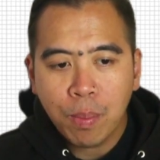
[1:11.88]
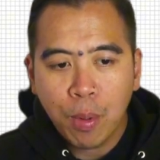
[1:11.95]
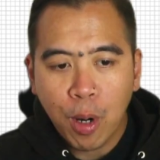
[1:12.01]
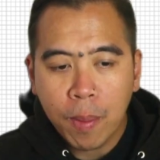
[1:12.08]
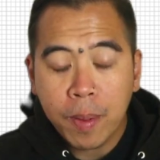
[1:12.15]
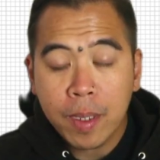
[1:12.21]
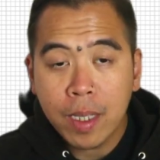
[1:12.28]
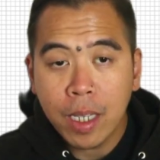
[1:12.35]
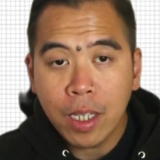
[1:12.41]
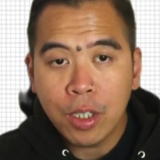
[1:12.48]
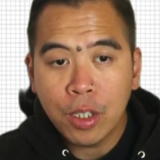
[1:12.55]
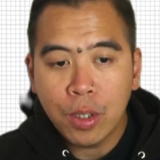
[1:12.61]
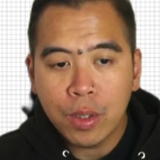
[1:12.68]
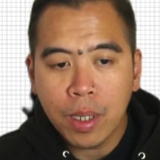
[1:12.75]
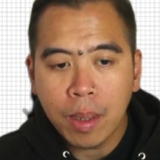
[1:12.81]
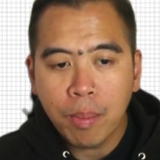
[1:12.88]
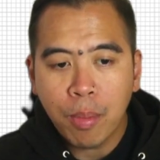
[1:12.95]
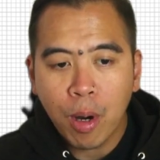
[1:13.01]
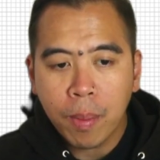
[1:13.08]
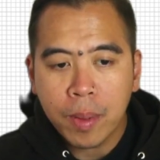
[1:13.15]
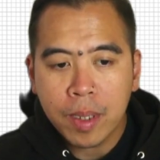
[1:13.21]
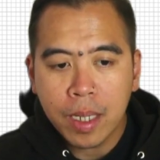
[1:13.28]
properties using
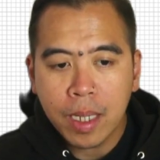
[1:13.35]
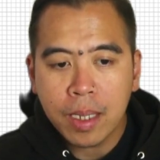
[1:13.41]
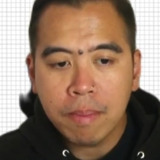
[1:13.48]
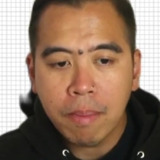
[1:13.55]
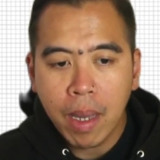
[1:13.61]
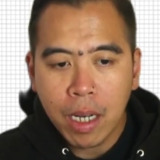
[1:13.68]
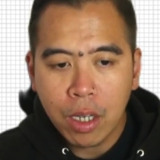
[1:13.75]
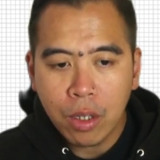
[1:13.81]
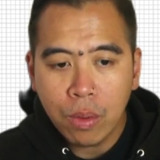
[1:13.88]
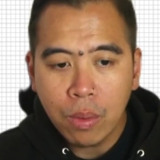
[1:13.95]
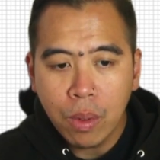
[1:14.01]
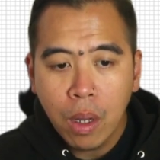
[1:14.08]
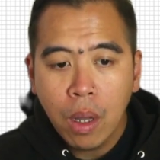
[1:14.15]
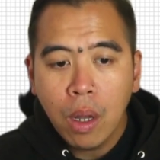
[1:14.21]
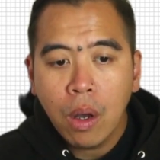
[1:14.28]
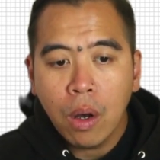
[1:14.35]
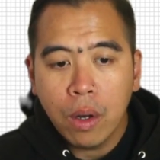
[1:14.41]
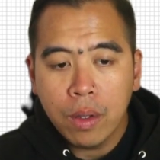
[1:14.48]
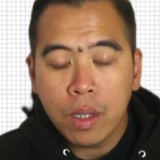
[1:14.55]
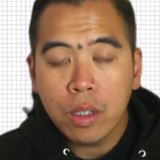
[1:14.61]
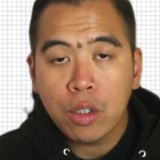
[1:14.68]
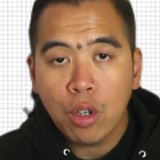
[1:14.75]
Properties menu on
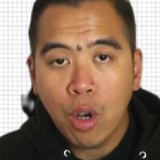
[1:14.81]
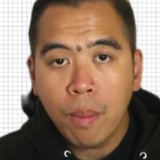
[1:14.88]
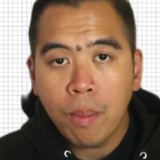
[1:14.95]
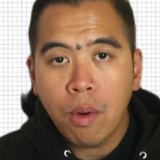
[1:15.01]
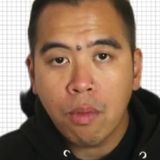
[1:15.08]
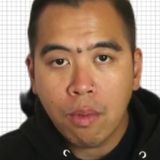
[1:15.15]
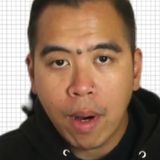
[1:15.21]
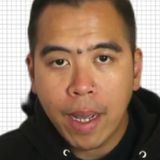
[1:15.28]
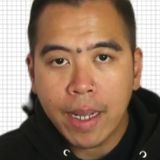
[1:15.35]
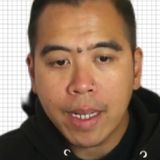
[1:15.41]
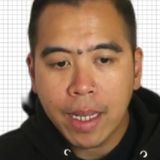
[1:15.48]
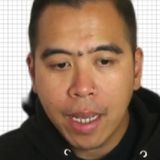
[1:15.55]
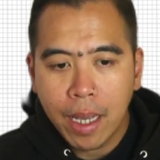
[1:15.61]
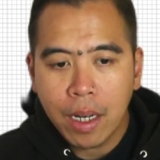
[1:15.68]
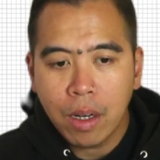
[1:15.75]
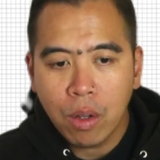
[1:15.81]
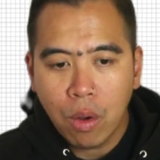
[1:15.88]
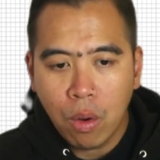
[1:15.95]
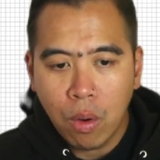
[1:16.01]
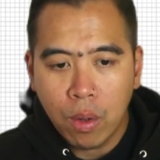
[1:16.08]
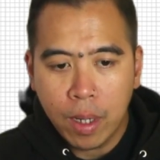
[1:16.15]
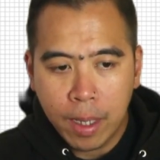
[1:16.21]
the top right hand
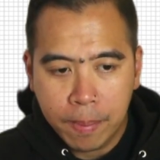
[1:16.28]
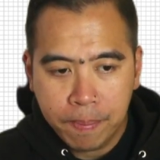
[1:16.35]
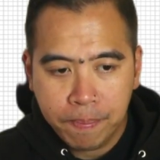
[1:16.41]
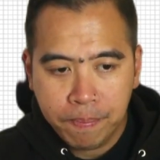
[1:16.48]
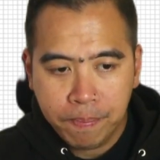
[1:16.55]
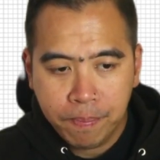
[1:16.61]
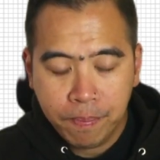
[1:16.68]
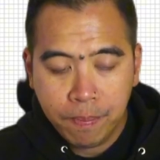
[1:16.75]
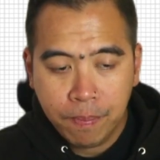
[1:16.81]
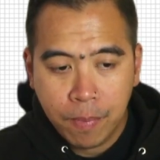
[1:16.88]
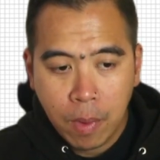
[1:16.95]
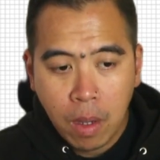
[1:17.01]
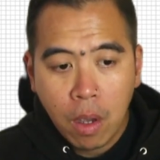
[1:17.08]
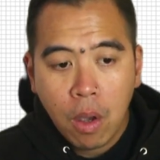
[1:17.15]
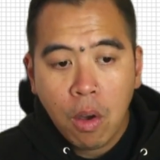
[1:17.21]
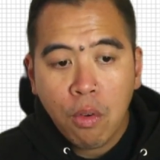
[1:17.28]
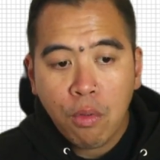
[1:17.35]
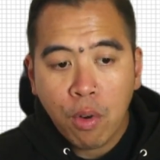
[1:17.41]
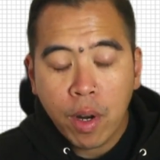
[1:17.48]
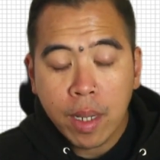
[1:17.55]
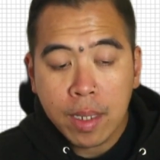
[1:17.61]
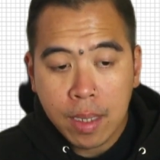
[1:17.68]
corner.
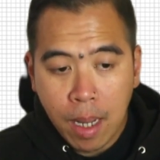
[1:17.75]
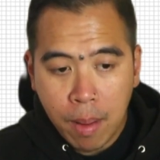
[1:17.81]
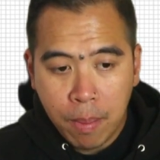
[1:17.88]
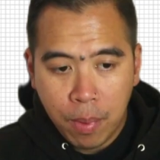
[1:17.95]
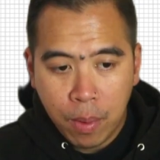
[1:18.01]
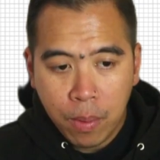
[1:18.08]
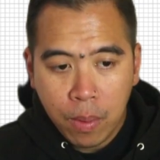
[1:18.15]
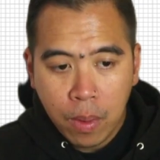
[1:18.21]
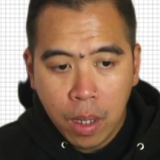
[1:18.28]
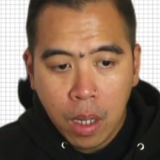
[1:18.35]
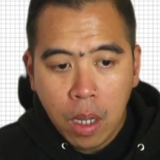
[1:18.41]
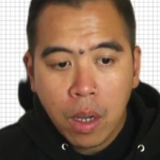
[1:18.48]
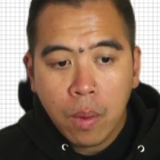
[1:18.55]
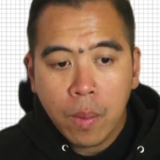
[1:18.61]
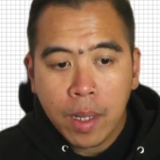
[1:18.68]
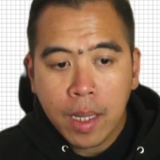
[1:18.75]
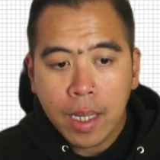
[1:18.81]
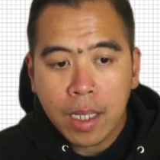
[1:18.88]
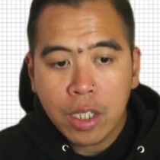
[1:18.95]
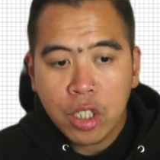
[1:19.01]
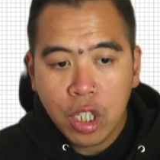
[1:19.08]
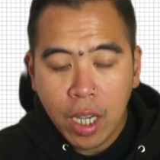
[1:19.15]
For example, we
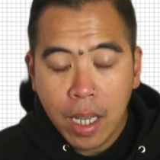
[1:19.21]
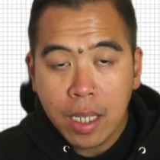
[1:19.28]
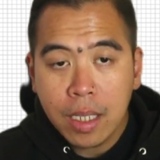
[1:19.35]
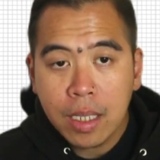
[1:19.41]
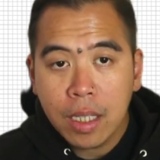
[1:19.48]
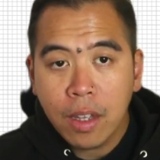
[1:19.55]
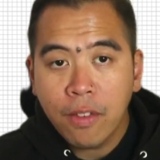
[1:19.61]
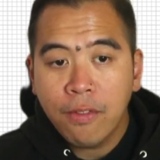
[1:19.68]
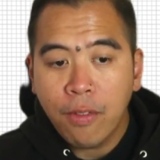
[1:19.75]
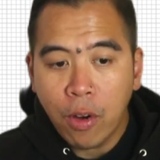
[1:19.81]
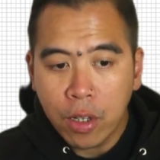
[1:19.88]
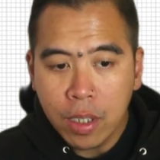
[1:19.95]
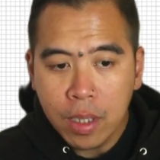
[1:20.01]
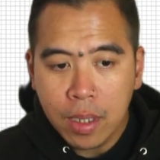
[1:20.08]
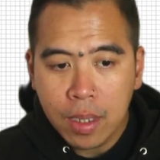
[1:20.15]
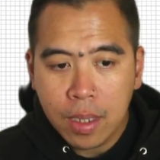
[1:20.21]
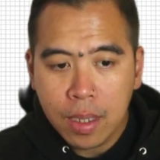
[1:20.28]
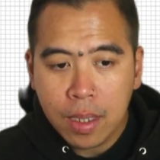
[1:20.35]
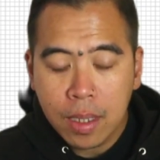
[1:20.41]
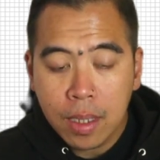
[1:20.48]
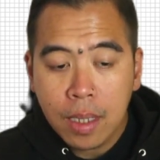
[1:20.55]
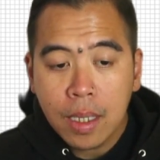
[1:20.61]
can change the
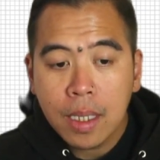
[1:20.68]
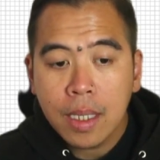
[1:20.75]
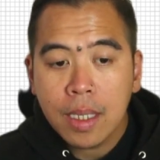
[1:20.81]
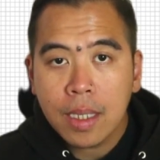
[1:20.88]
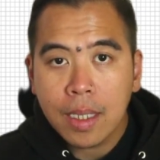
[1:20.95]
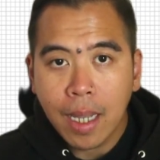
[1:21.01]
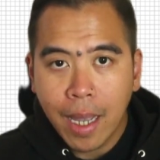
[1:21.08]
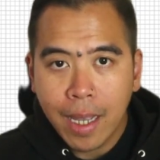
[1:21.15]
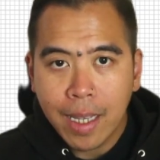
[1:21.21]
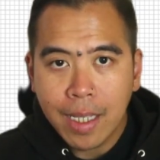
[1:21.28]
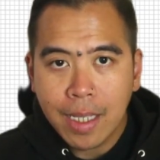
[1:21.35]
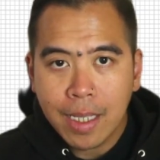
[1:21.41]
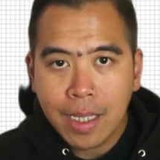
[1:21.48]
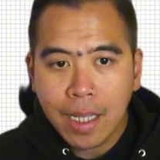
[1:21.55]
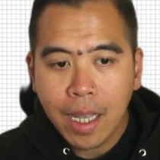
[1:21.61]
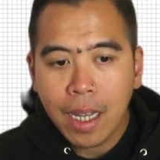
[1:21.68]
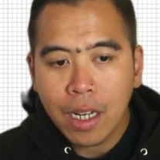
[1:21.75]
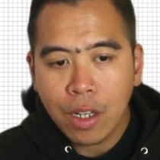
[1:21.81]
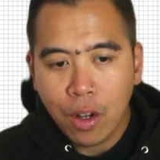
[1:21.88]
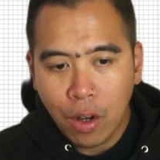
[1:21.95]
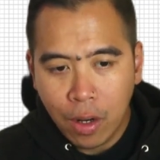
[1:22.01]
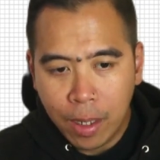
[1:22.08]
fonts, size,
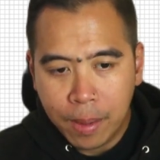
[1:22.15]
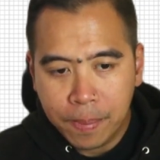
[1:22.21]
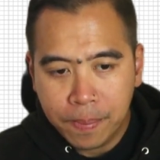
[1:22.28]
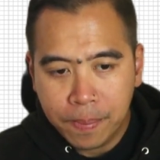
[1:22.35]
and color.